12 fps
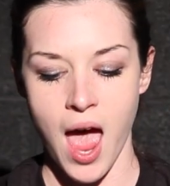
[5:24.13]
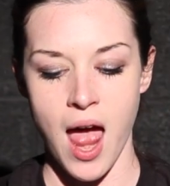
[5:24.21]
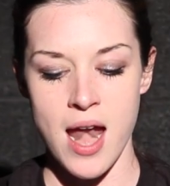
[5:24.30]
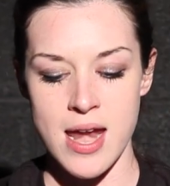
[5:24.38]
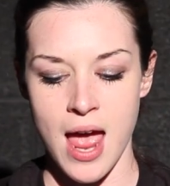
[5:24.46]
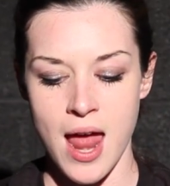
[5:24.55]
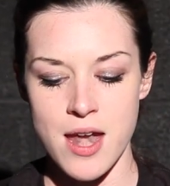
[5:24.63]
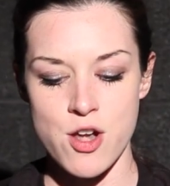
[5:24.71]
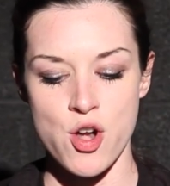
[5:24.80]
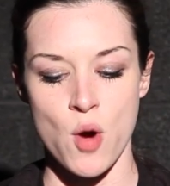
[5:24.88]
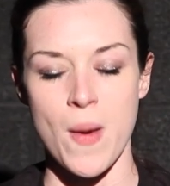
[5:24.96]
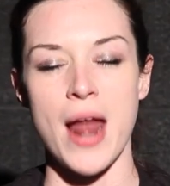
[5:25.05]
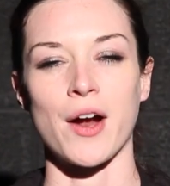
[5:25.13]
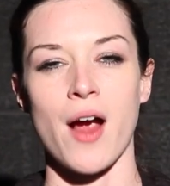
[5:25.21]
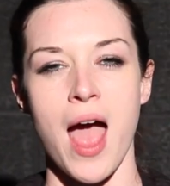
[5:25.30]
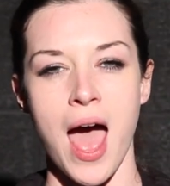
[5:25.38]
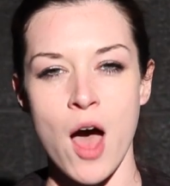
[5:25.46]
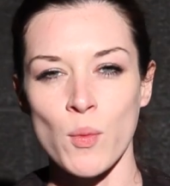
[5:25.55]
And yet, no matter
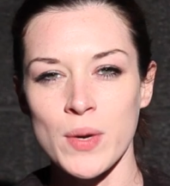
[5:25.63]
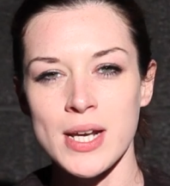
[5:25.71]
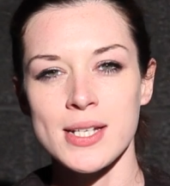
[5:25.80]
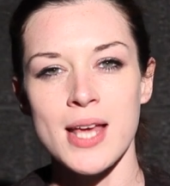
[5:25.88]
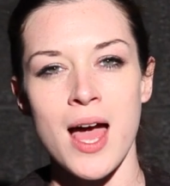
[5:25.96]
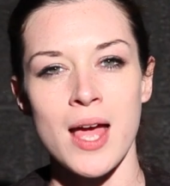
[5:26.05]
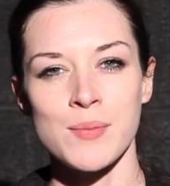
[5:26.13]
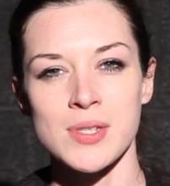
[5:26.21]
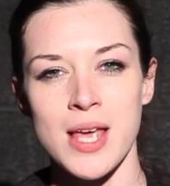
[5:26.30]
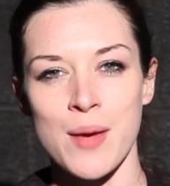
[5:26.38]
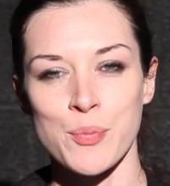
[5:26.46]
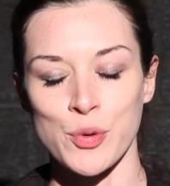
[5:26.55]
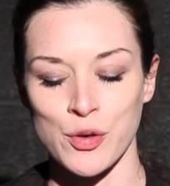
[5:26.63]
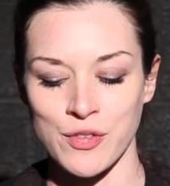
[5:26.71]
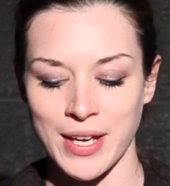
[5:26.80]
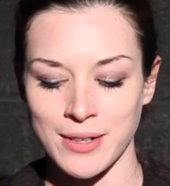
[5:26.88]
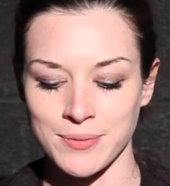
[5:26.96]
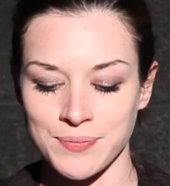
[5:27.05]
how many times I prove
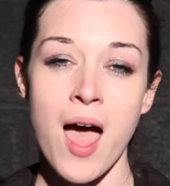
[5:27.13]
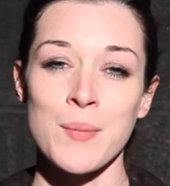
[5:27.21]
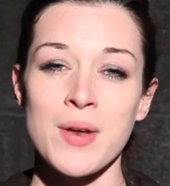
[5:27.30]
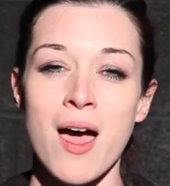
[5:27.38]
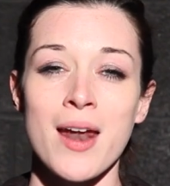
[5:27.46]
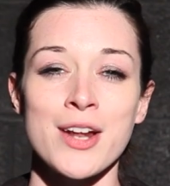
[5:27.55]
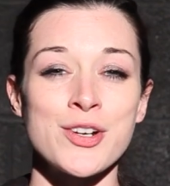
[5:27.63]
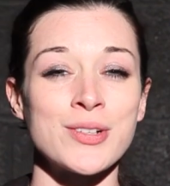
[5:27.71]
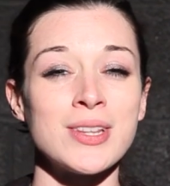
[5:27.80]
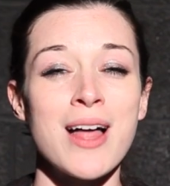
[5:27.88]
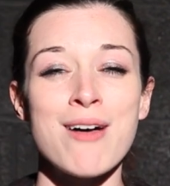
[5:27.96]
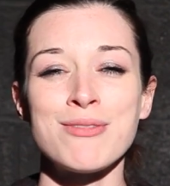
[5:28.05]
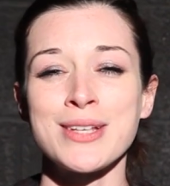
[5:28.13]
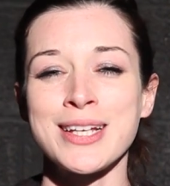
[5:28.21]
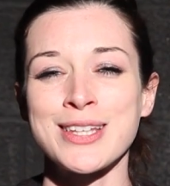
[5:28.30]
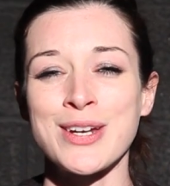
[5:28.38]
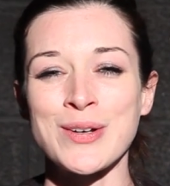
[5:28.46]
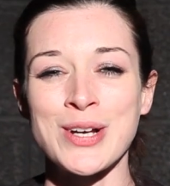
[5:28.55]
it, I'm not on your lovely
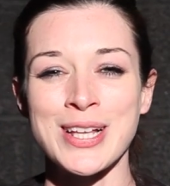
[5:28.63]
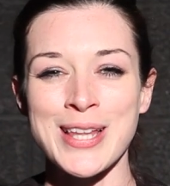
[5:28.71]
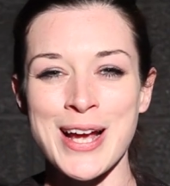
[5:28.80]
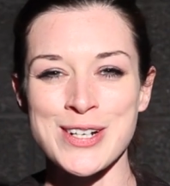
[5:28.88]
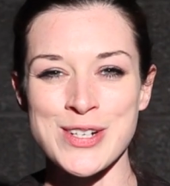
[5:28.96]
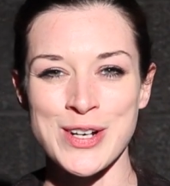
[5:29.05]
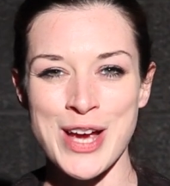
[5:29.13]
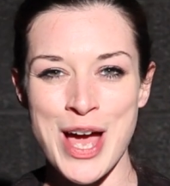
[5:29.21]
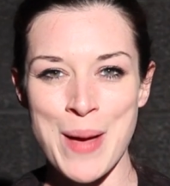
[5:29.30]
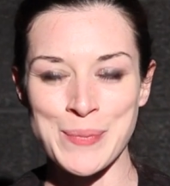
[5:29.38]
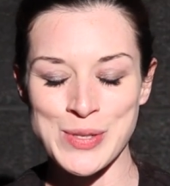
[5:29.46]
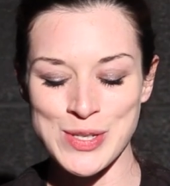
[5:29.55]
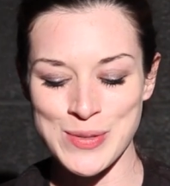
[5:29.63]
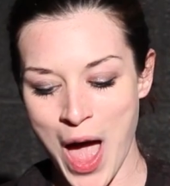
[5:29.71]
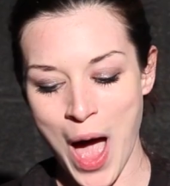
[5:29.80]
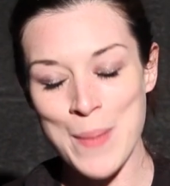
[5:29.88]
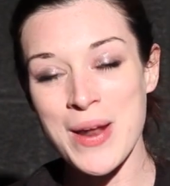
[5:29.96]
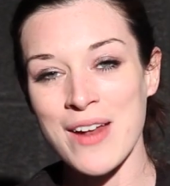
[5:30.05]
little collector cups.
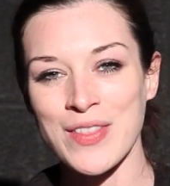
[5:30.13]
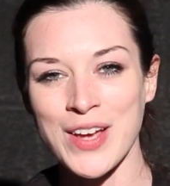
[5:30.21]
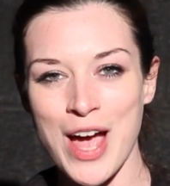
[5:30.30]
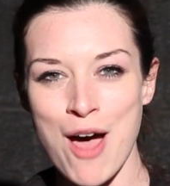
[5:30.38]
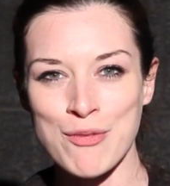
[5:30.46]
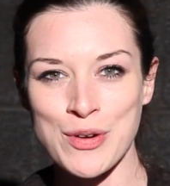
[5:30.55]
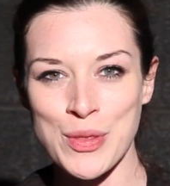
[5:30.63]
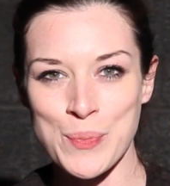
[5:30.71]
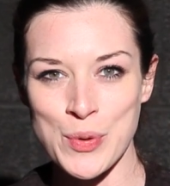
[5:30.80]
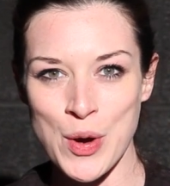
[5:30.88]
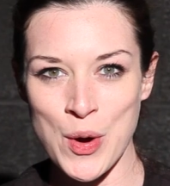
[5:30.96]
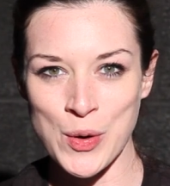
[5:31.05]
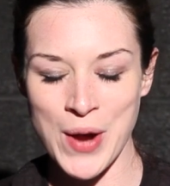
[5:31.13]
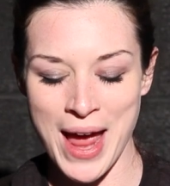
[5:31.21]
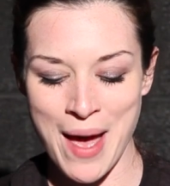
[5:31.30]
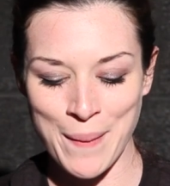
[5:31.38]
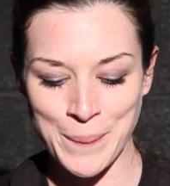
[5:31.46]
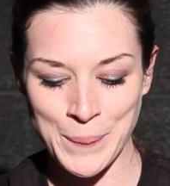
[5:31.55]
I'm not on the cover of the
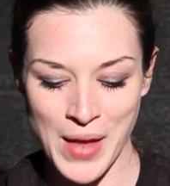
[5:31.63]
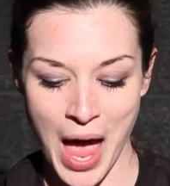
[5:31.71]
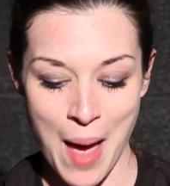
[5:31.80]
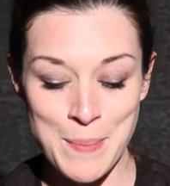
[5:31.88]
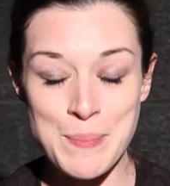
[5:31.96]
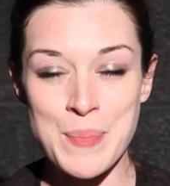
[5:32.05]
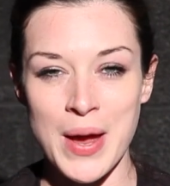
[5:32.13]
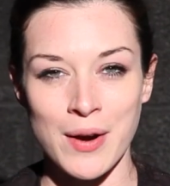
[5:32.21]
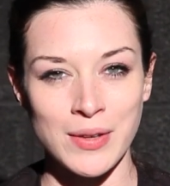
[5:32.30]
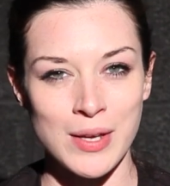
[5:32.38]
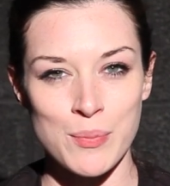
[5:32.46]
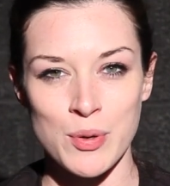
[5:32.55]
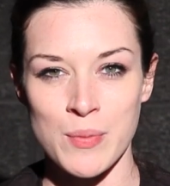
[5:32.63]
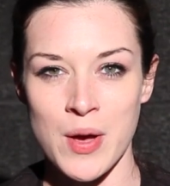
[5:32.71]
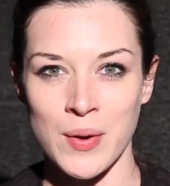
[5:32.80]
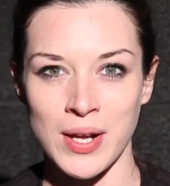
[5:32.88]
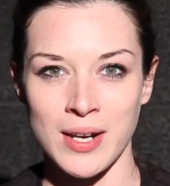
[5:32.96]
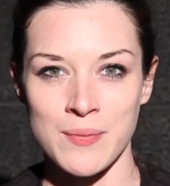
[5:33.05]
program. I'm barely
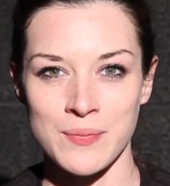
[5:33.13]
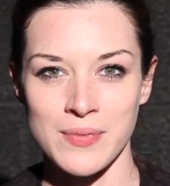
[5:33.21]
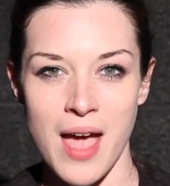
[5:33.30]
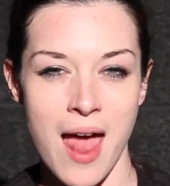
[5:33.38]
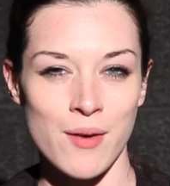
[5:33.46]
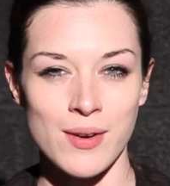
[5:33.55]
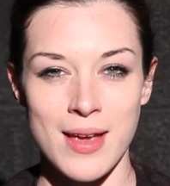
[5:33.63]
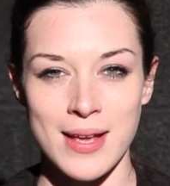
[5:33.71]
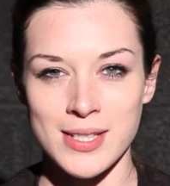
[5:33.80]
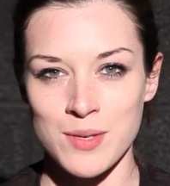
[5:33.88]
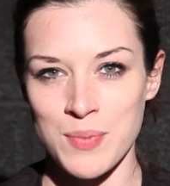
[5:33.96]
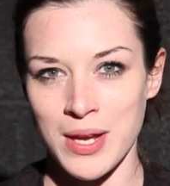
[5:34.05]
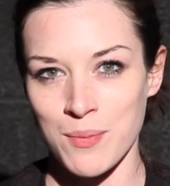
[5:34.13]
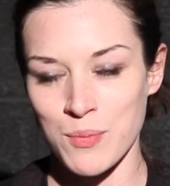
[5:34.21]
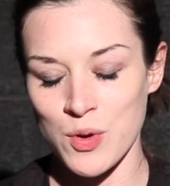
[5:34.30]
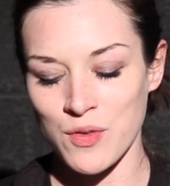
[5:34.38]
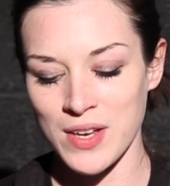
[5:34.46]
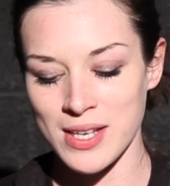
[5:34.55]
promoted. I don't get to be in
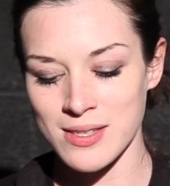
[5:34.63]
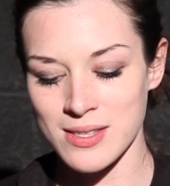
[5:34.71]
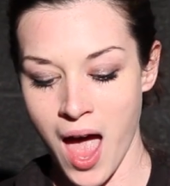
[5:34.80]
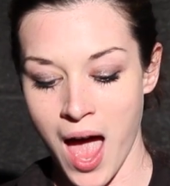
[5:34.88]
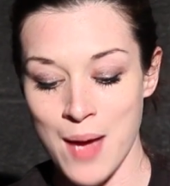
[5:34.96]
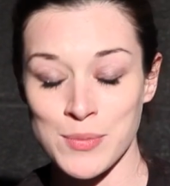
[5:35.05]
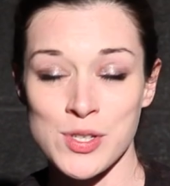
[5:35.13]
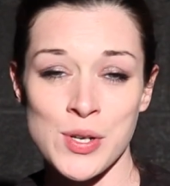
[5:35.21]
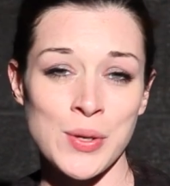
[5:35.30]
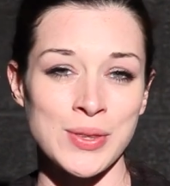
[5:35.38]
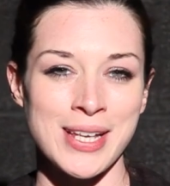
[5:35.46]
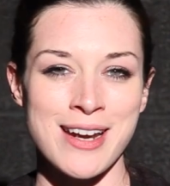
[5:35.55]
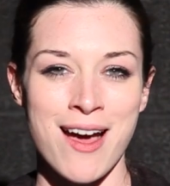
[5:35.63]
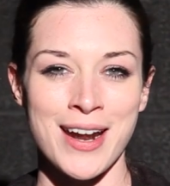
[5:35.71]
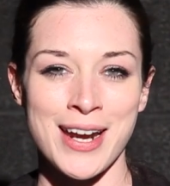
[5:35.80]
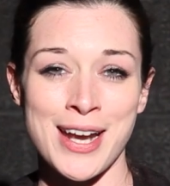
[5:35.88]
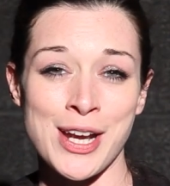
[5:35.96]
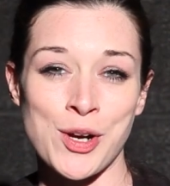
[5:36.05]
movies. I'm certainly not
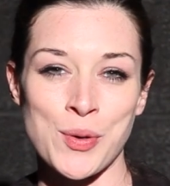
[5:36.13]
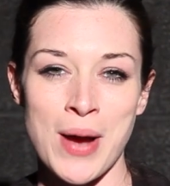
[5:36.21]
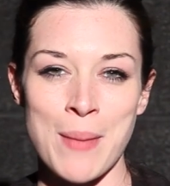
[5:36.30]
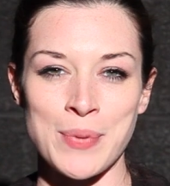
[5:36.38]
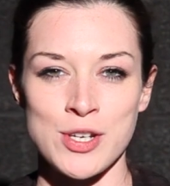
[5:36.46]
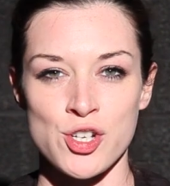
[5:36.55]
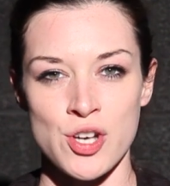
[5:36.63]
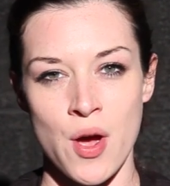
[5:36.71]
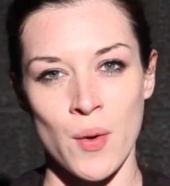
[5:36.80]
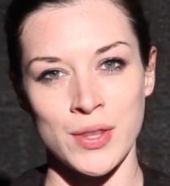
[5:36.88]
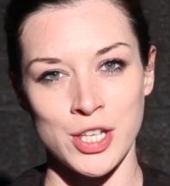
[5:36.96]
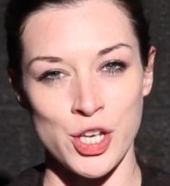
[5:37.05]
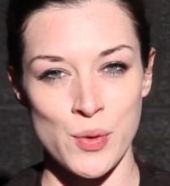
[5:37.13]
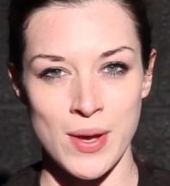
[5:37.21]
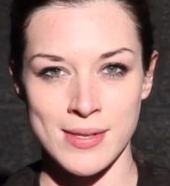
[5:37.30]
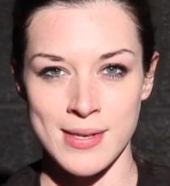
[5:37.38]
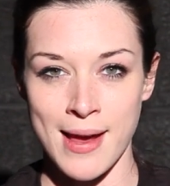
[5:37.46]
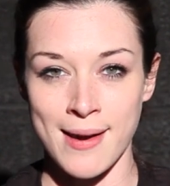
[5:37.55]
on any crappy show on the U
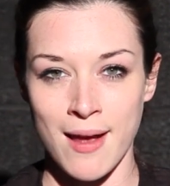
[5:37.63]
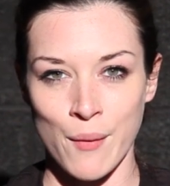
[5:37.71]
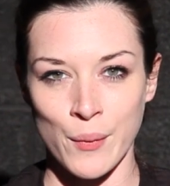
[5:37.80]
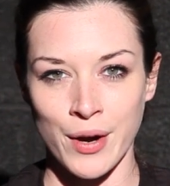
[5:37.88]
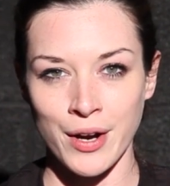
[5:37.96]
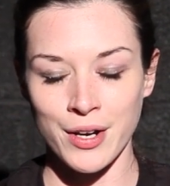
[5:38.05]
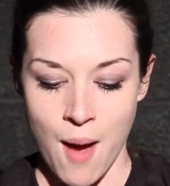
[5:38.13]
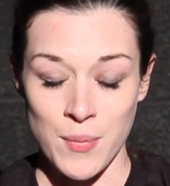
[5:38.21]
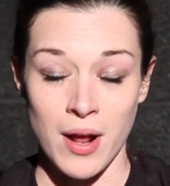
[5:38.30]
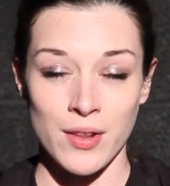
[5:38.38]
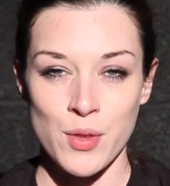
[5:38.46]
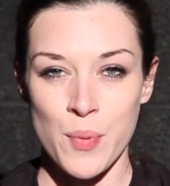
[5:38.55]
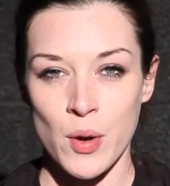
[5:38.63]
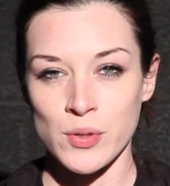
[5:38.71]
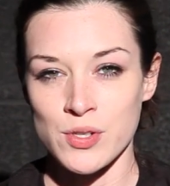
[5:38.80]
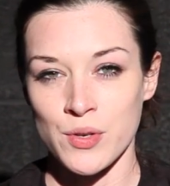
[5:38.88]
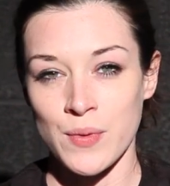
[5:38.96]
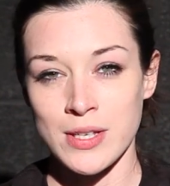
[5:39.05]
S A Network. I'm not on the
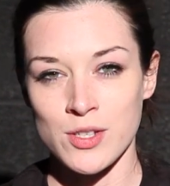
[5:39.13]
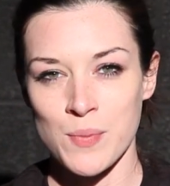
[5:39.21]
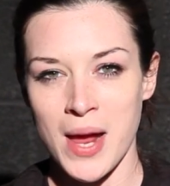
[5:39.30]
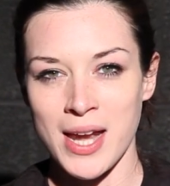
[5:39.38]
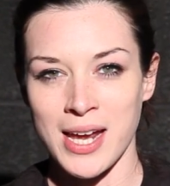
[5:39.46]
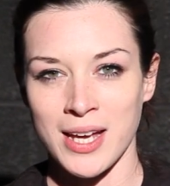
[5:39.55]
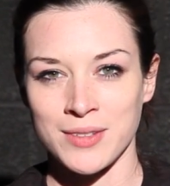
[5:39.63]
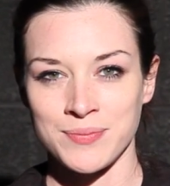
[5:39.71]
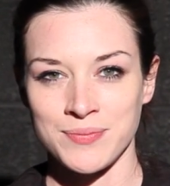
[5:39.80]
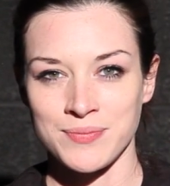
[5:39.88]
poster of WrestleMania.